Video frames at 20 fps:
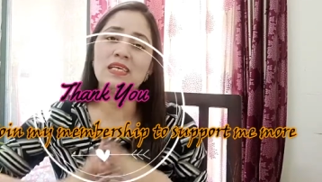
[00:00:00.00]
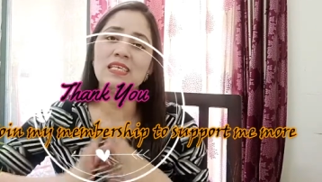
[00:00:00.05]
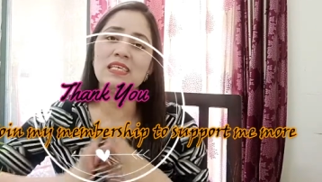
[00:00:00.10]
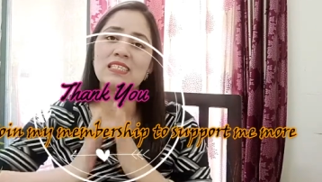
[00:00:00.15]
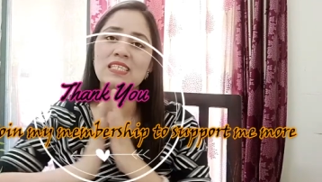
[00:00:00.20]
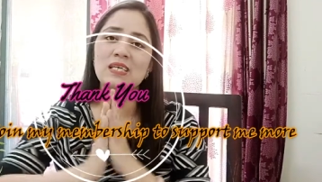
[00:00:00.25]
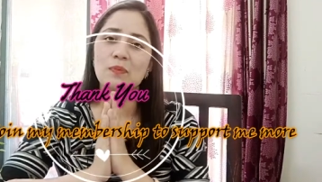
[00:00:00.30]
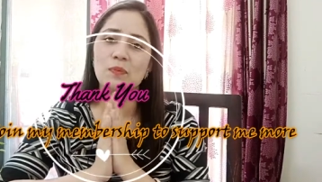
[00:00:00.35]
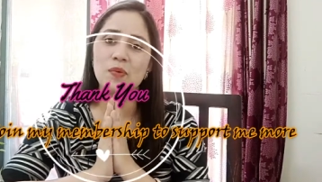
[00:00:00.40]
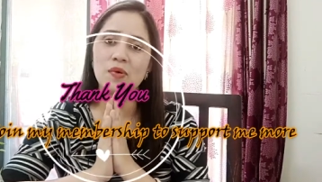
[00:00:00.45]

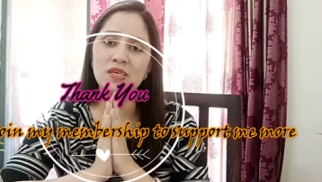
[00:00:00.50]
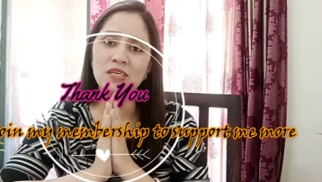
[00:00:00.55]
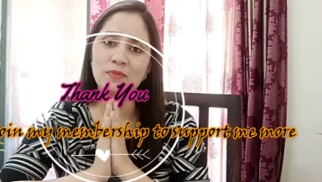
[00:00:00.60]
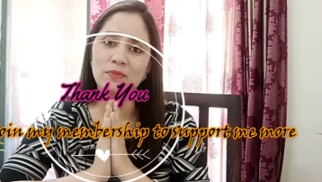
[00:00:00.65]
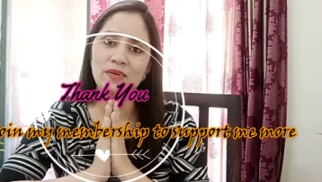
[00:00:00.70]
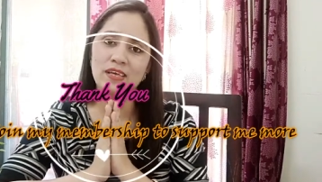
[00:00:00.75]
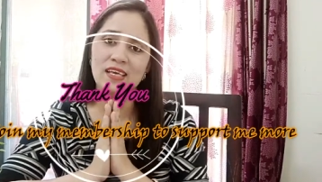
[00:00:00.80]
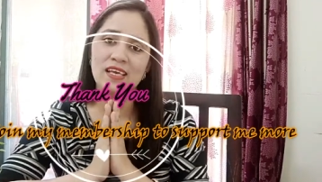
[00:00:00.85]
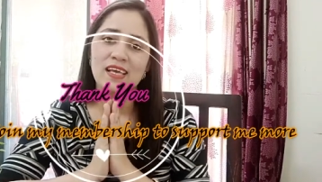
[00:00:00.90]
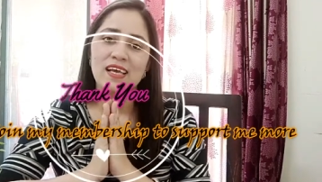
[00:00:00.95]
Please support
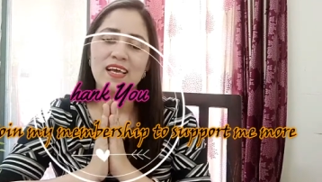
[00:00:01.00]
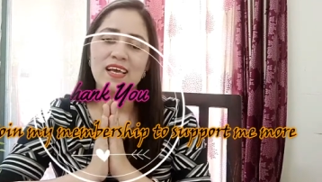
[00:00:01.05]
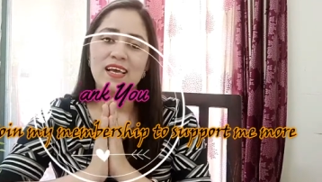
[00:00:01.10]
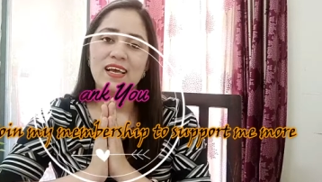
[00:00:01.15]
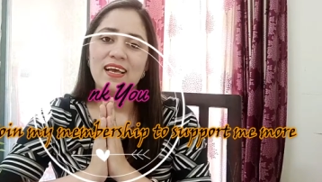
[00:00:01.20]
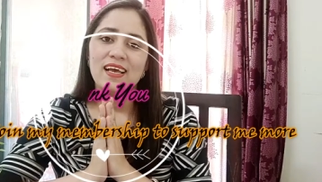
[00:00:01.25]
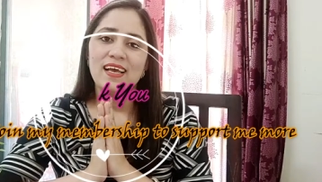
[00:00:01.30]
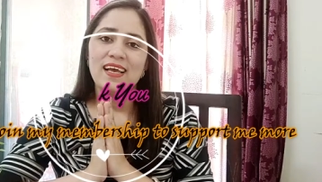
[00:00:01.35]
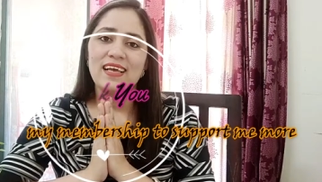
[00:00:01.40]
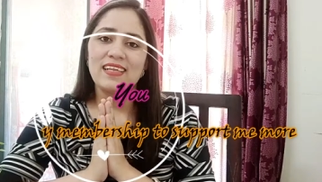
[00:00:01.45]
me.
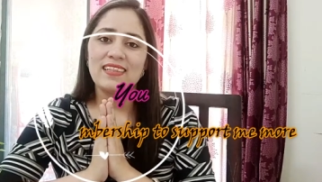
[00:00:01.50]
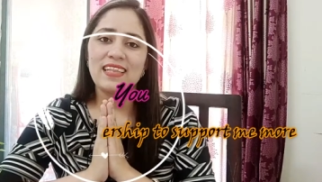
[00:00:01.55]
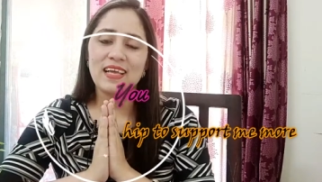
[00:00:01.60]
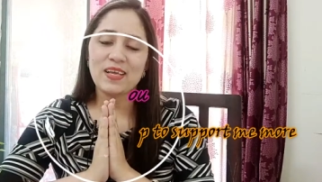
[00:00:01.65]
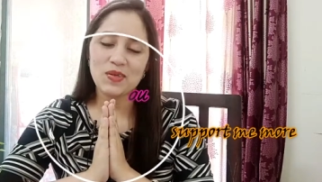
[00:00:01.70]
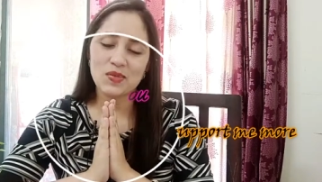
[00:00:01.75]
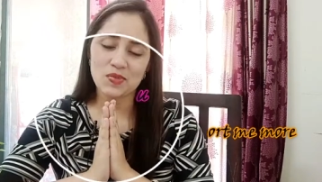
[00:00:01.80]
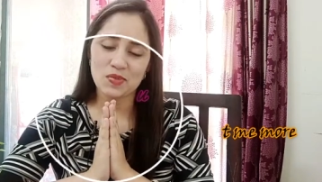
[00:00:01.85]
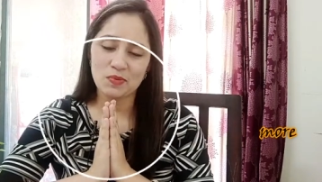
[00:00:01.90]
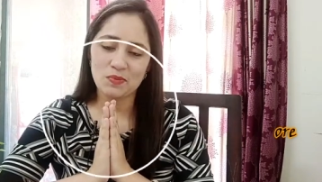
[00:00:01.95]

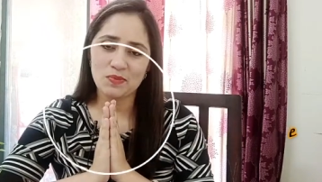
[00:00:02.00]
Thank you so